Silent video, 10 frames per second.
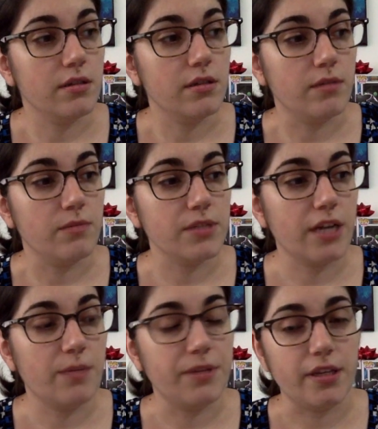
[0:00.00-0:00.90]
and was
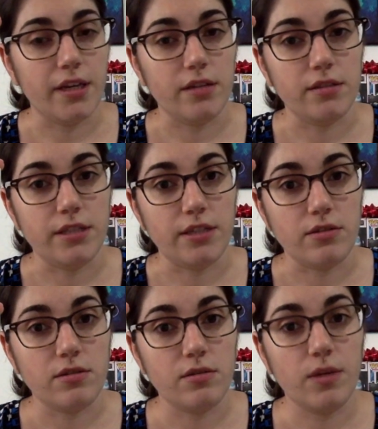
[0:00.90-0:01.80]
now being held
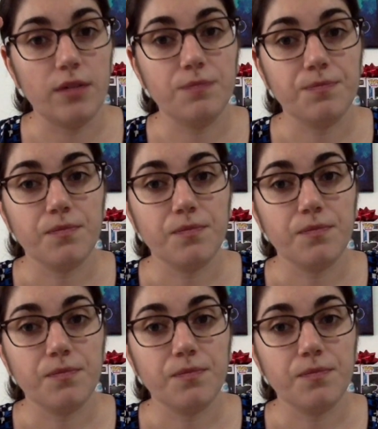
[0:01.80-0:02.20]
against her will.